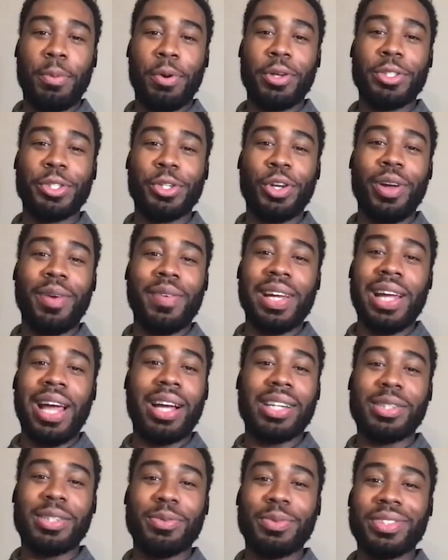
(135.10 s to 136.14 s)
Pretty sure their
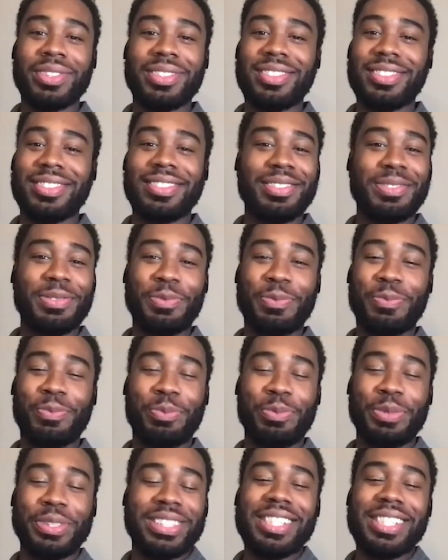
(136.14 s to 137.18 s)
reaction was
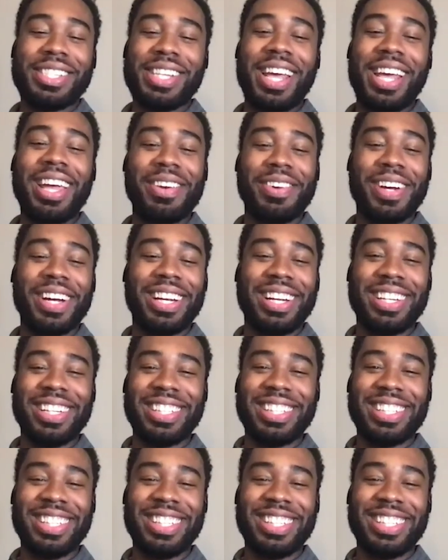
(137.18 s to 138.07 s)
insane, right?